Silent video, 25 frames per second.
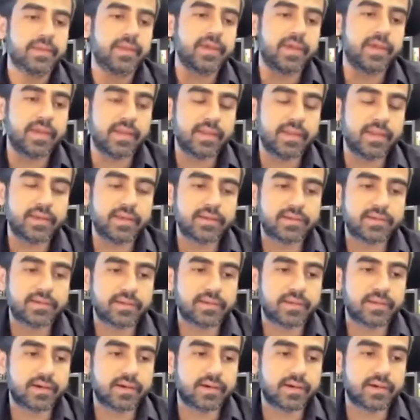
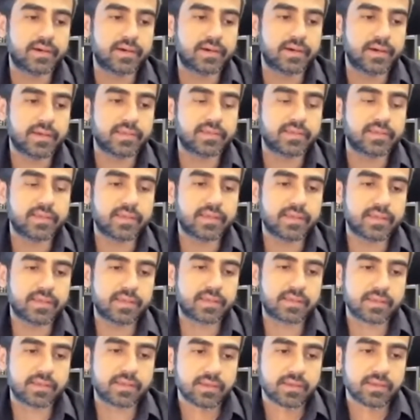And I
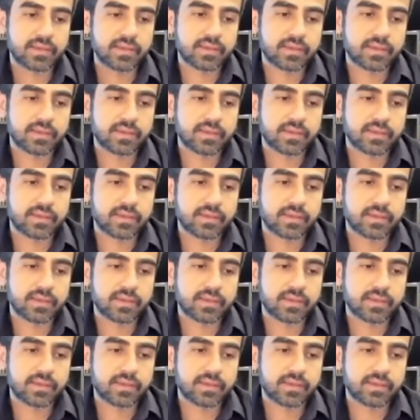think